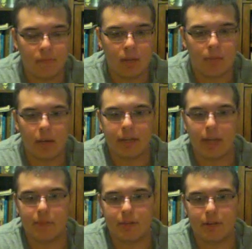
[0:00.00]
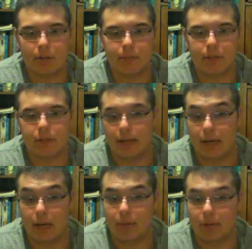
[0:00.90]
Mine came with the duck bill, and
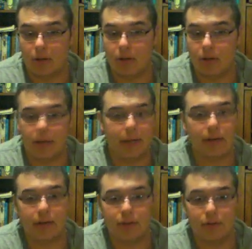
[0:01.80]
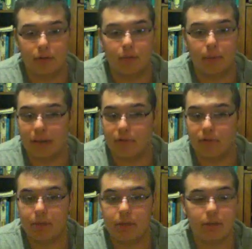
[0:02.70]
I put it on, and if you buy it from
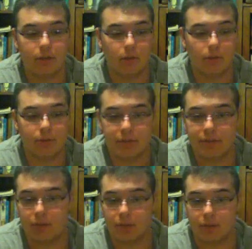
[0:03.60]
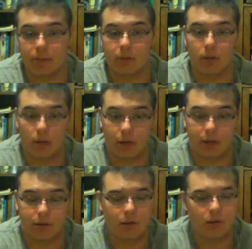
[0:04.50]
me, you will receive the duck bill on
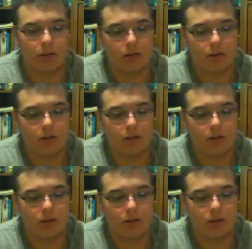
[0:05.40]
it.